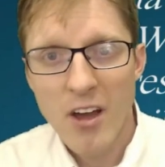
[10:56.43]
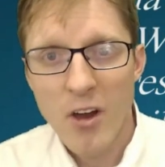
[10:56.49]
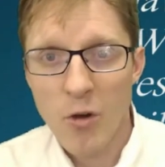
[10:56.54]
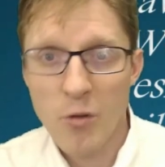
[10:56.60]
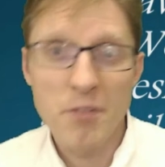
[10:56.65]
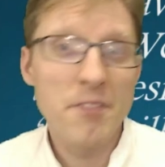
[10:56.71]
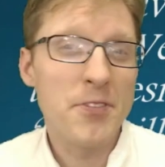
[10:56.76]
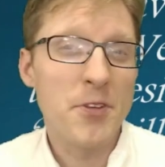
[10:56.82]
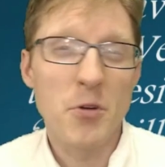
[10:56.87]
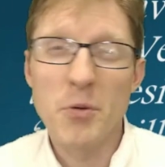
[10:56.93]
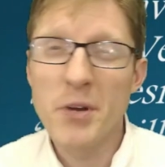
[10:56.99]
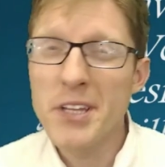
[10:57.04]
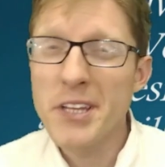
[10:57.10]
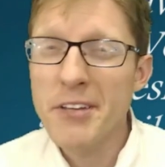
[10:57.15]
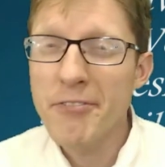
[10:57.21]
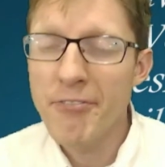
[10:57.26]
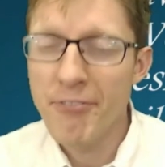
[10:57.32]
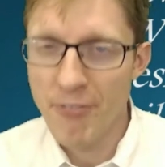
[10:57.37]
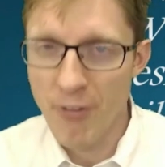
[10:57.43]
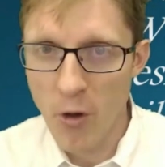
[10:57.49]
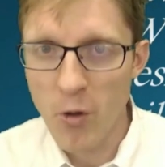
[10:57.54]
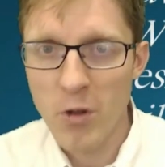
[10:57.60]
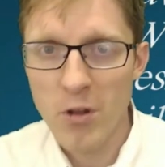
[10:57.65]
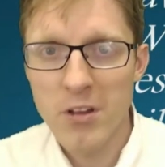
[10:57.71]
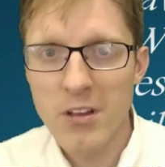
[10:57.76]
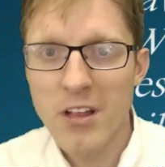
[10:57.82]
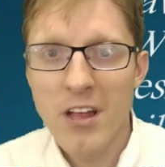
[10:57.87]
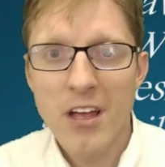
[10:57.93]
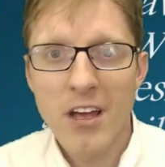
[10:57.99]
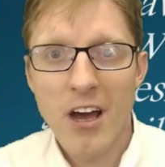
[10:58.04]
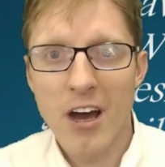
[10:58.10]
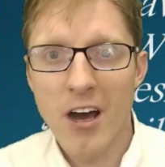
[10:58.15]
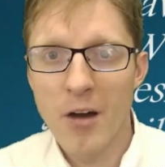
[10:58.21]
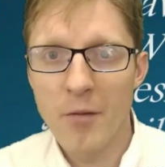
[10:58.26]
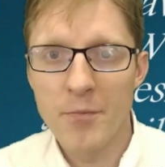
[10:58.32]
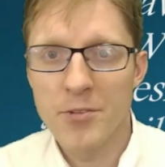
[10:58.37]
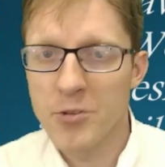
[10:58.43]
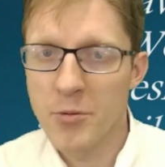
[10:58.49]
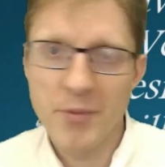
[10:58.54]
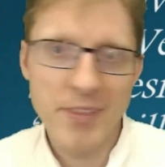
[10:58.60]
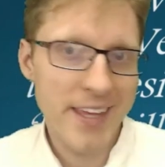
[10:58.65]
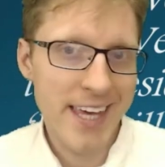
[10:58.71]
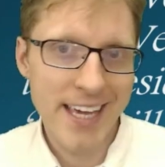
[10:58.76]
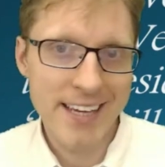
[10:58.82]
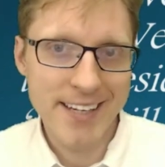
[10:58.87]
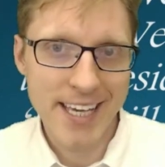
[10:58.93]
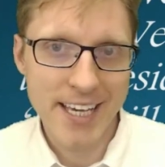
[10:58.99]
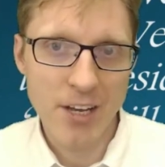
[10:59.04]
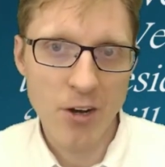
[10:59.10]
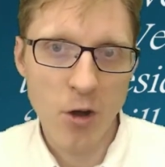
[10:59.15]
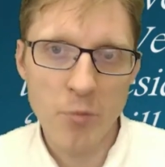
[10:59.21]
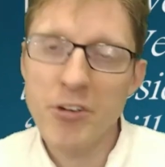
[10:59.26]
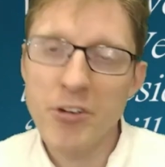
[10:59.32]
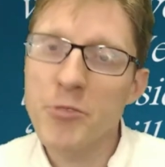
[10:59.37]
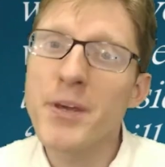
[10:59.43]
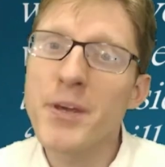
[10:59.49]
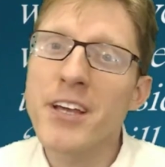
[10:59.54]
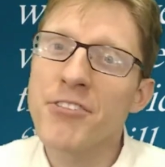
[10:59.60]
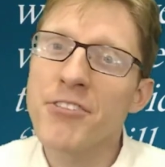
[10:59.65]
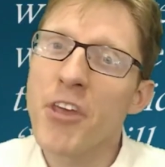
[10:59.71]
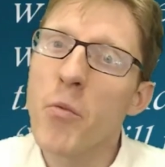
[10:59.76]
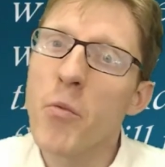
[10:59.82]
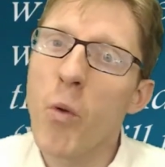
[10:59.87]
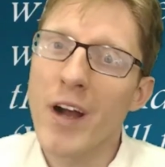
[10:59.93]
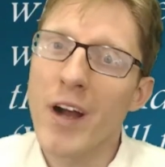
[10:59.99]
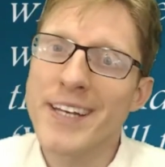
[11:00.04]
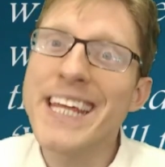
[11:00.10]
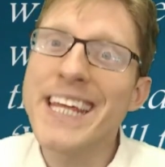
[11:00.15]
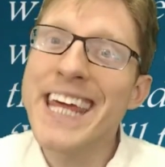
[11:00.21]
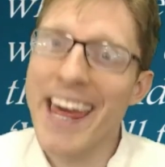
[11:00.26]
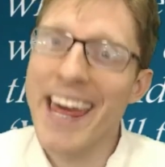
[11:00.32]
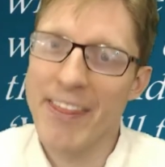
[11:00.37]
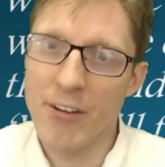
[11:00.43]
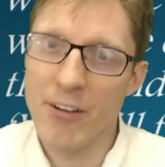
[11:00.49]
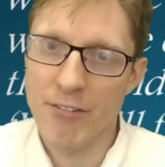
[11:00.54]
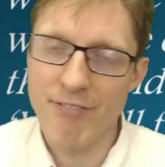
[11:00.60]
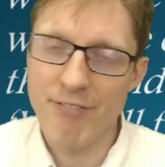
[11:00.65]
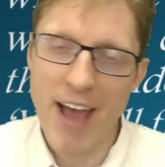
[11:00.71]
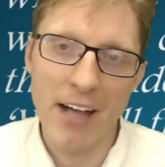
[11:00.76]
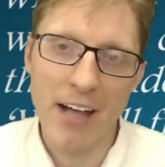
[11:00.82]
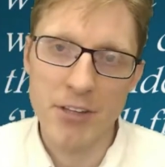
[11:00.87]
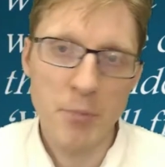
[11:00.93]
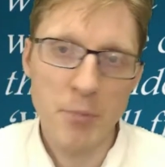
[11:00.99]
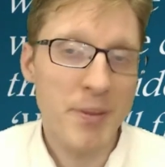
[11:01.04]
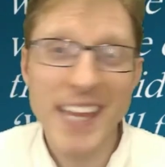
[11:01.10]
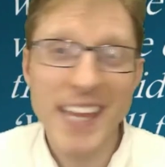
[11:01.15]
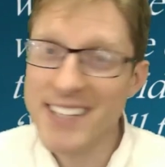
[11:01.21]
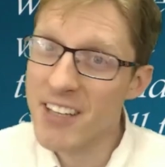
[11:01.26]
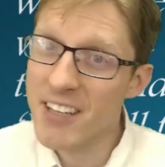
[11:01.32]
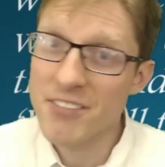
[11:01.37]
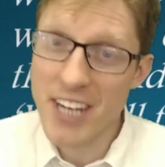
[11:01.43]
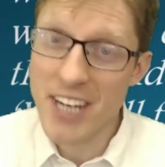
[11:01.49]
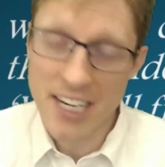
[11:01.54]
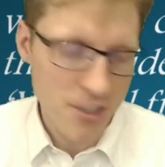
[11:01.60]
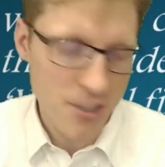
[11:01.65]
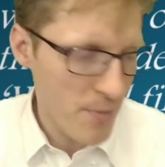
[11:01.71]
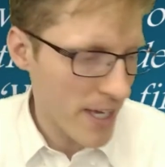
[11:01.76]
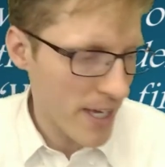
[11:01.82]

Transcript: or even if they're really full, assuming they can't take it home, just because they want to get their value. But that doesn't actually make